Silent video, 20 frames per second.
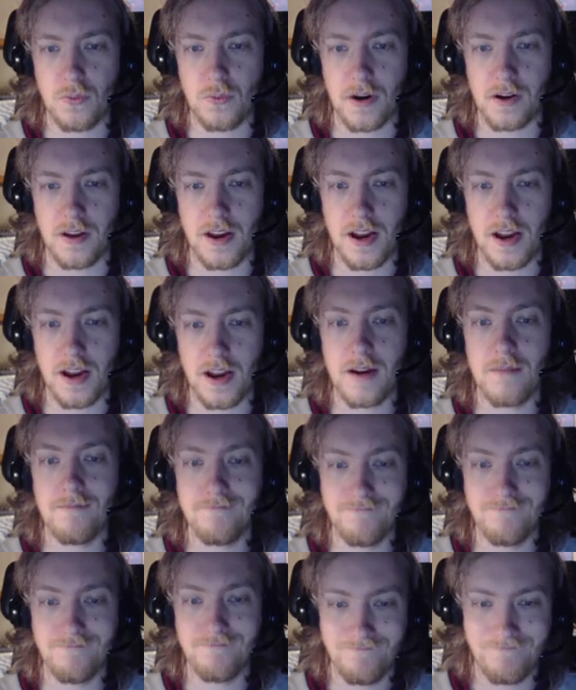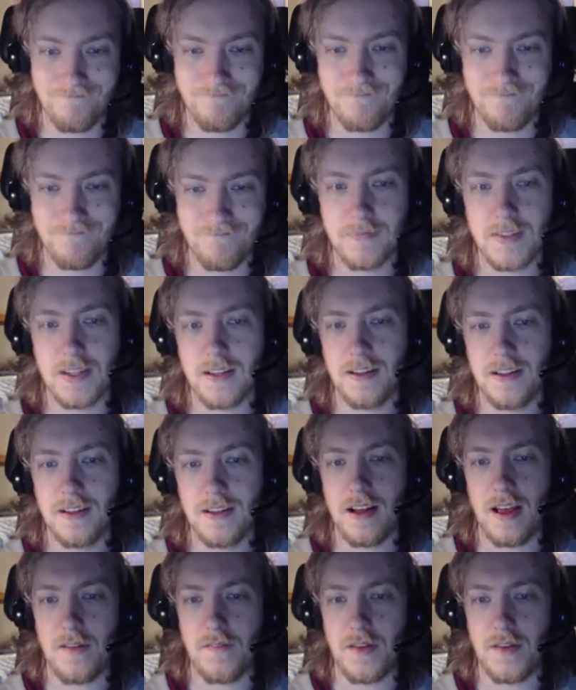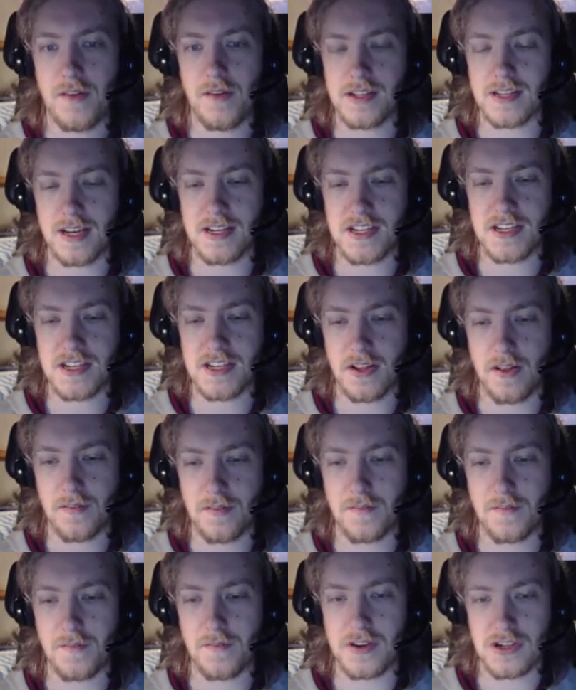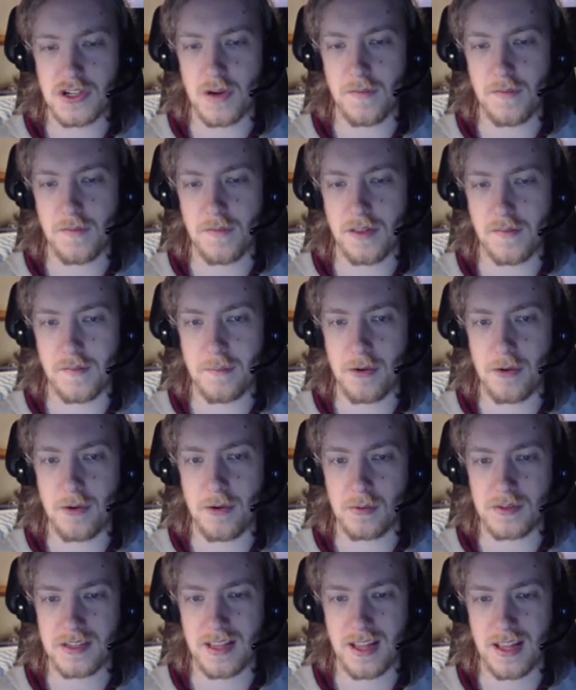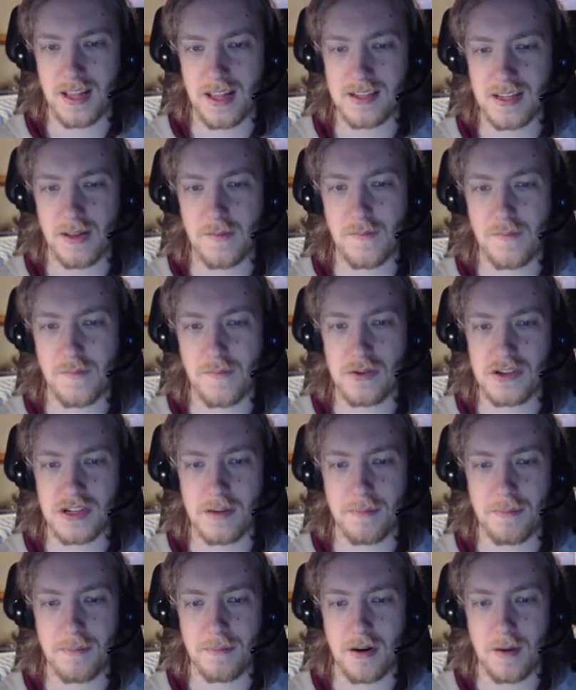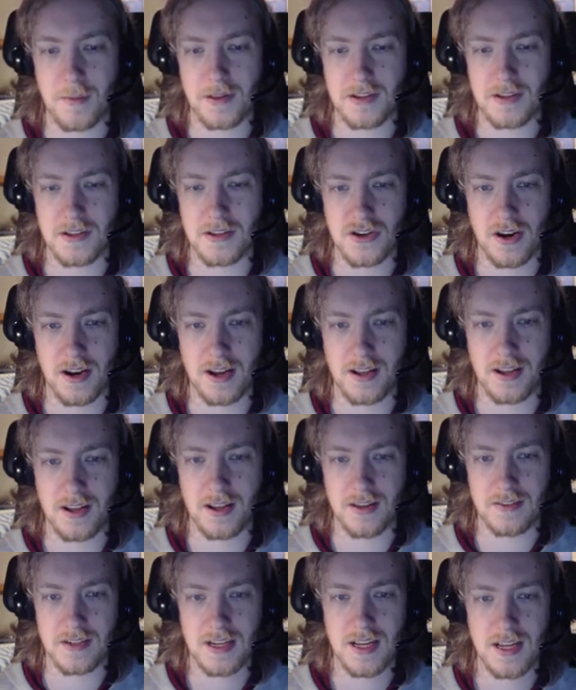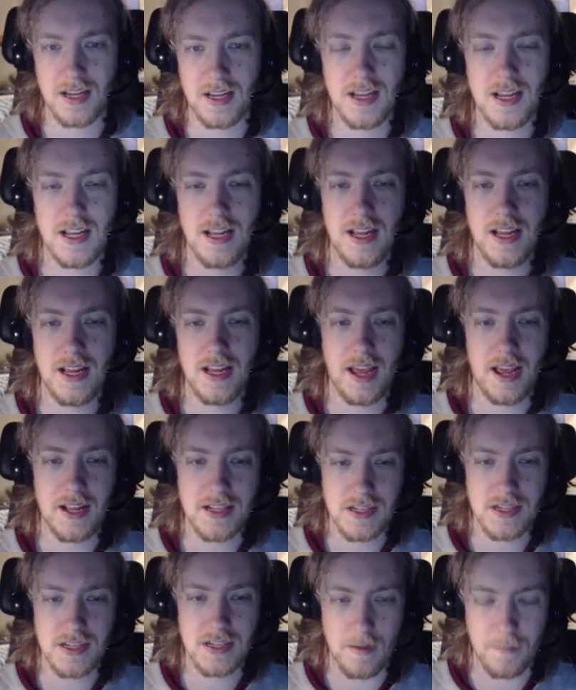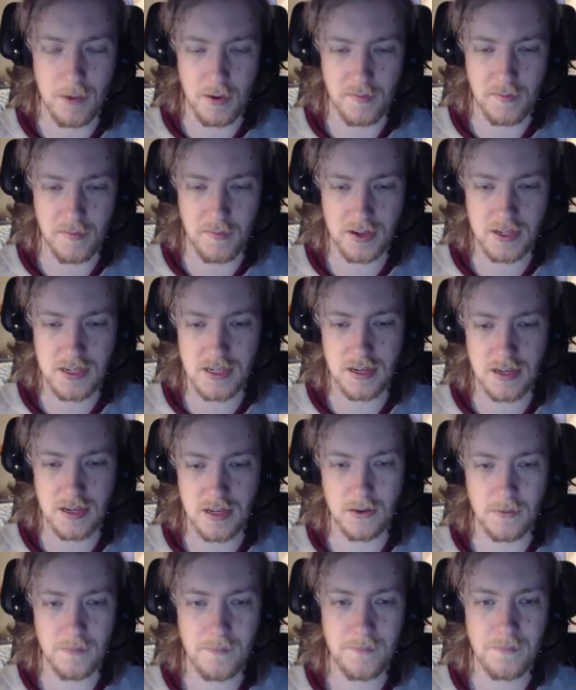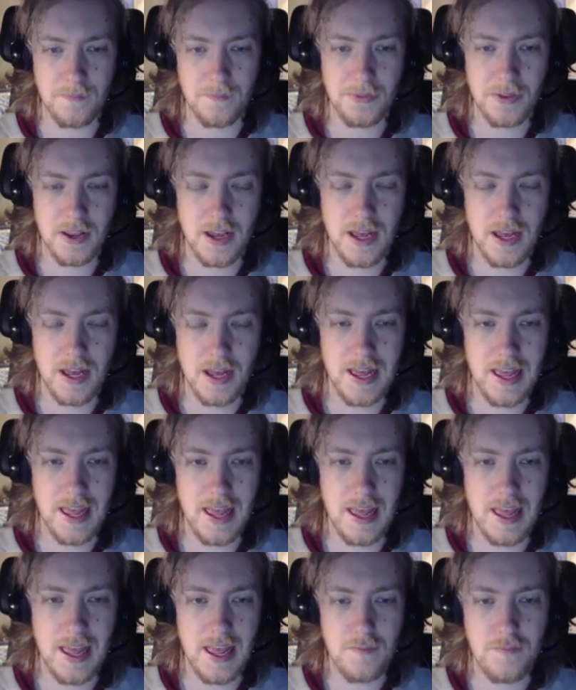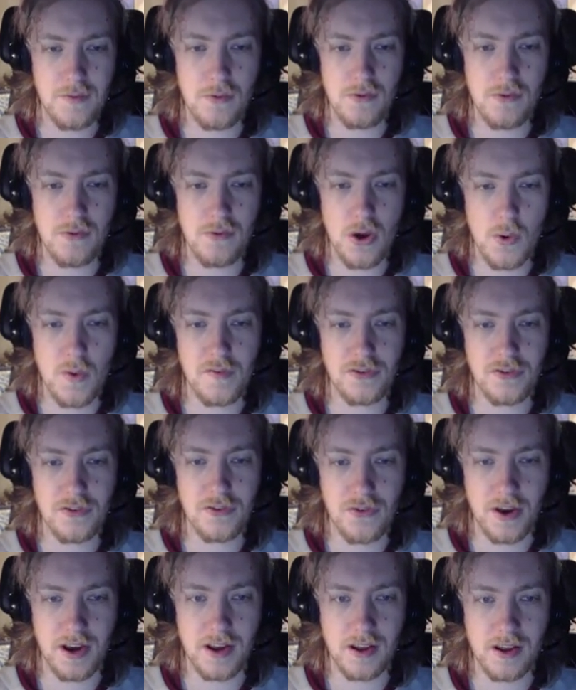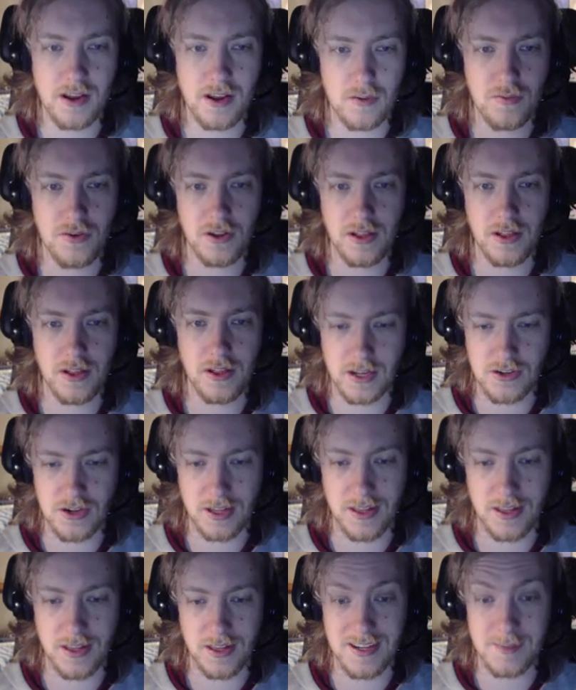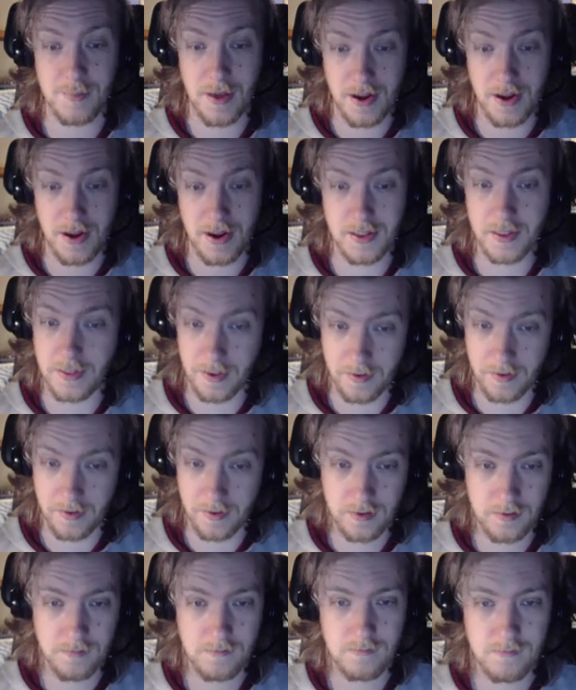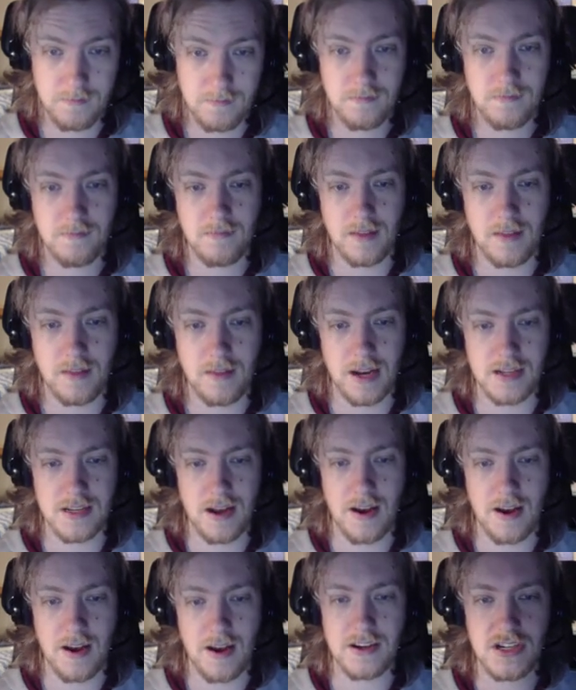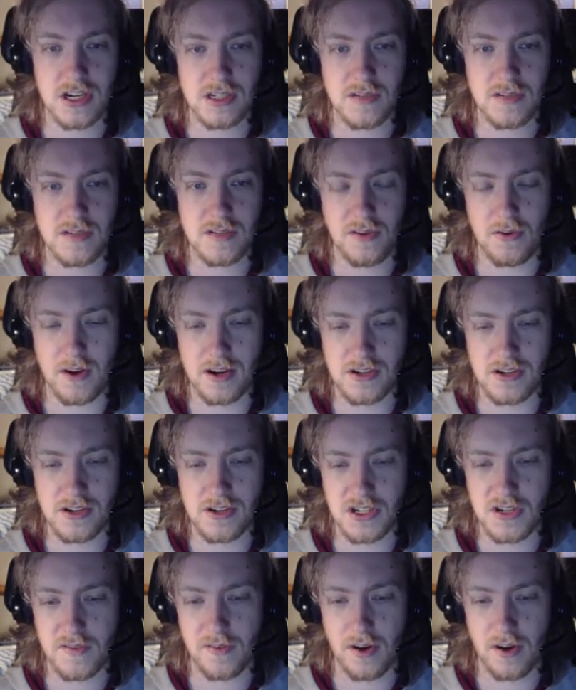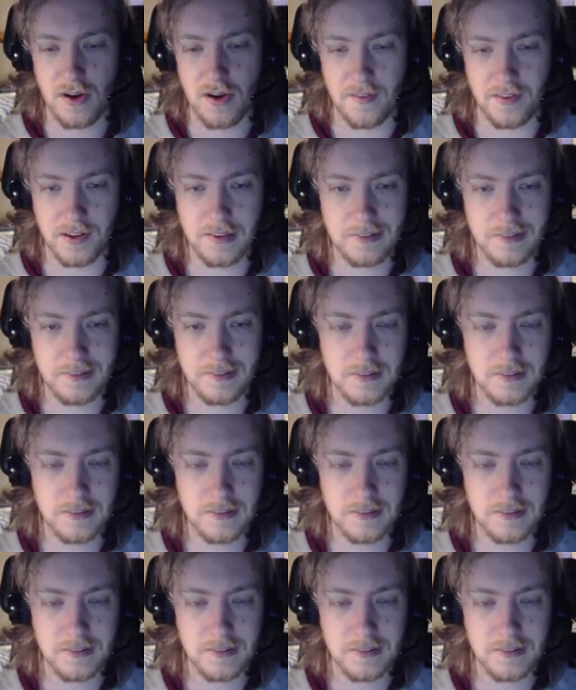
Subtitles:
Water Gun here, I faint, and I still have to finish off a different Pokemon. So that is the unfortunate part about this training account. It's not perfect. So if you know of a training account for Electric that is better than this, that has a higher chance of you actually surviving,